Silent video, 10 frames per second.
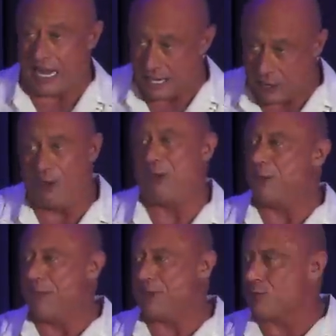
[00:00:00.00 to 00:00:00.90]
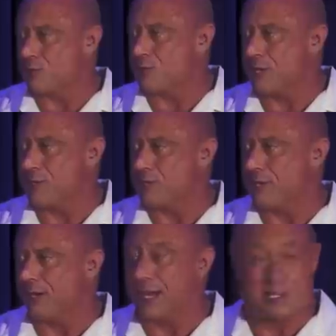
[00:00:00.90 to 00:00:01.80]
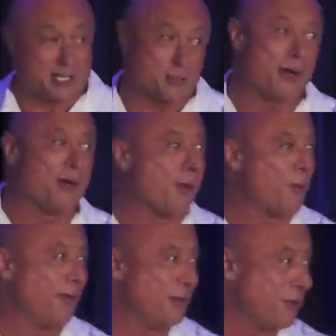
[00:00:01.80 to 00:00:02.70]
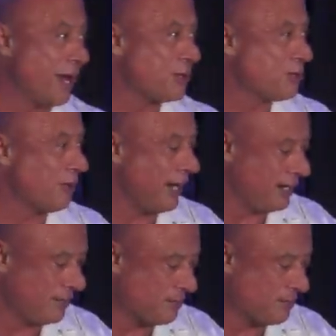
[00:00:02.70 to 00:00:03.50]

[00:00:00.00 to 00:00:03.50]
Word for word: I know the message it sends to young guys. That's why you're not wearing the dress, right?